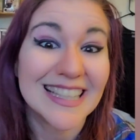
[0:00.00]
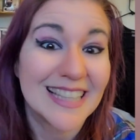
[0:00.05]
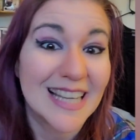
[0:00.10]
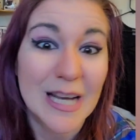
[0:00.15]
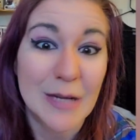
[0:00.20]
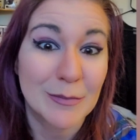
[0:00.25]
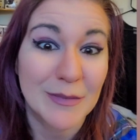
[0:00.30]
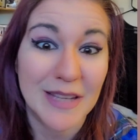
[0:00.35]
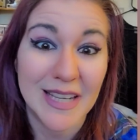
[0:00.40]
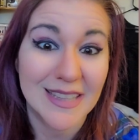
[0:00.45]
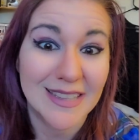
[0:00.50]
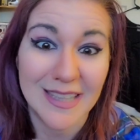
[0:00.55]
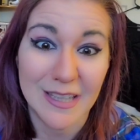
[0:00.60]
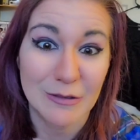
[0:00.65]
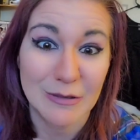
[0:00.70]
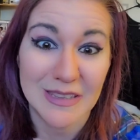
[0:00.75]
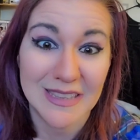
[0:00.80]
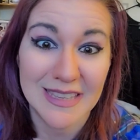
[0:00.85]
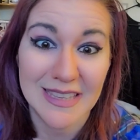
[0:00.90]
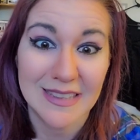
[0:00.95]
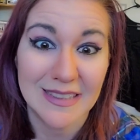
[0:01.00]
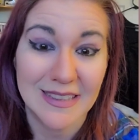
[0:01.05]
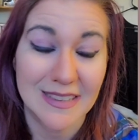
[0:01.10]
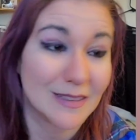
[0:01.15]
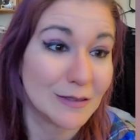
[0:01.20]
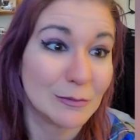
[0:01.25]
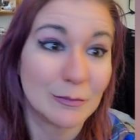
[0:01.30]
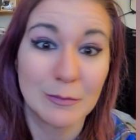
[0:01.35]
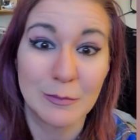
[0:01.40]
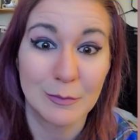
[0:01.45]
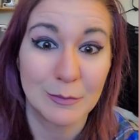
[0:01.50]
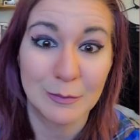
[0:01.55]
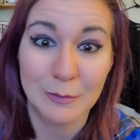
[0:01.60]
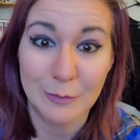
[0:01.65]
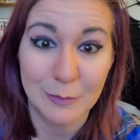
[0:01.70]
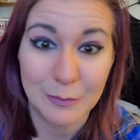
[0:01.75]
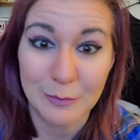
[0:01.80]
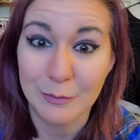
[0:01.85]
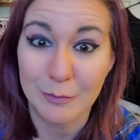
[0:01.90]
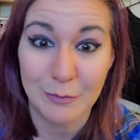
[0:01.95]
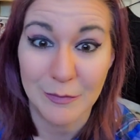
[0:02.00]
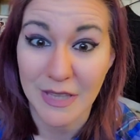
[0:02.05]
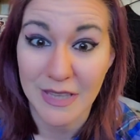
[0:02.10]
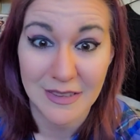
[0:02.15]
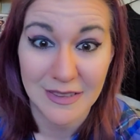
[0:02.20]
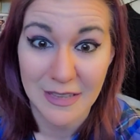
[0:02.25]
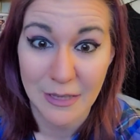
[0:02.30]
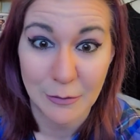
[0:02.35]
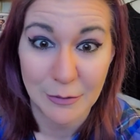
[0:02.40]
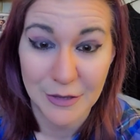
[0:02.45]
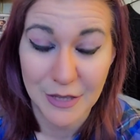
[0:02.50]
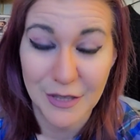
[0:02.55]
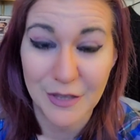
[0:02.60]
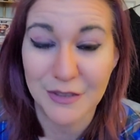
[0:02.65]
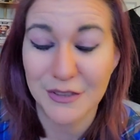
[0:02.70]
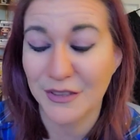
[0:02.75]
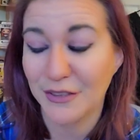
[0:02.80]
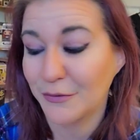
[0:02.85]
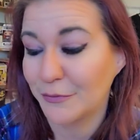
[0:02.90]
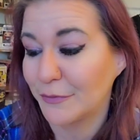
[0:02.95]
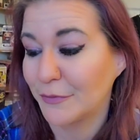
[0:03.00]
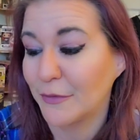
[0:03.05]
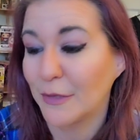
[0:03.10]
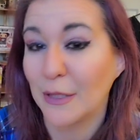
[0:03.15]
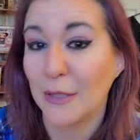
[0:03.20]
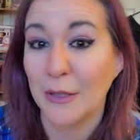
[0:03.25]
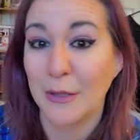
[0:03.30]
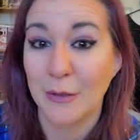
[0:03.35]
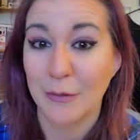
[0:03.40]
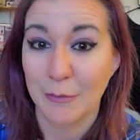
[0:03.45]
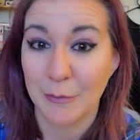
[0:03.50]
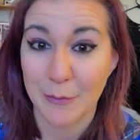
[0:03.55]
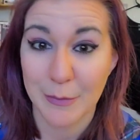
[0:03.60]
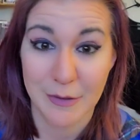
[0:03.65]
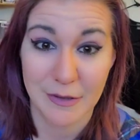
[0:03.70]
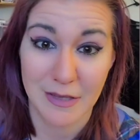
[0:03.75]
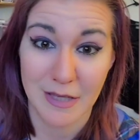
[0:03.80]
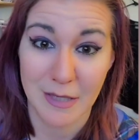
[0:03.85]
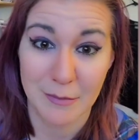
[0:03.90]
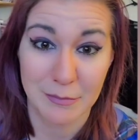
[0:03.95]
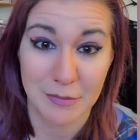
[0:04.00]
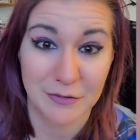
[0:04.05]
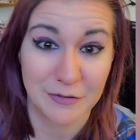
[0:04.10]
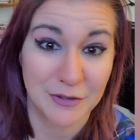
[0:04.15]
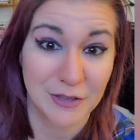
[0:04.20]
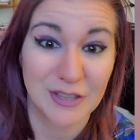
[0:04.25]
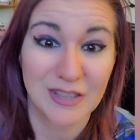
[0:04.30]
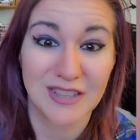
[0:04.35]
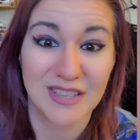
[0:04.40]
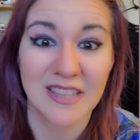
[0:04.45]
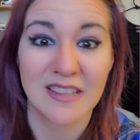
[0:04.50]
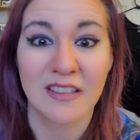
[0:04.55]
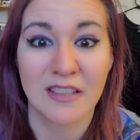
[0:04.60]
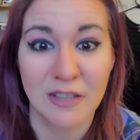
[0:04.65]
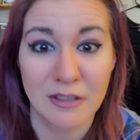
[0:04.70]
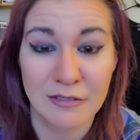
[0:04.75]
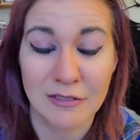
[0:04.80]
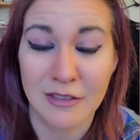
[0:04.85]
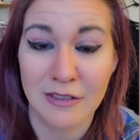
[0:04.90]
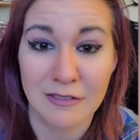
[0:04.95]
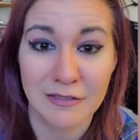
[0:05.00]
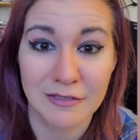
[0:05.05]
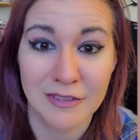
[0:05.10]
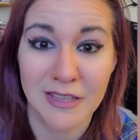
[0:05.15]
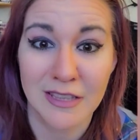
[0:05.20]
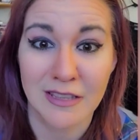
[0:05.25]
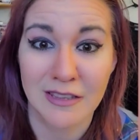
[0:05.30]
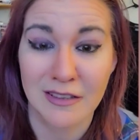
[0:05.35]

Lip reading: I'm not down with Satanism. I'm not down with cults, but I prefer Satan over a freaking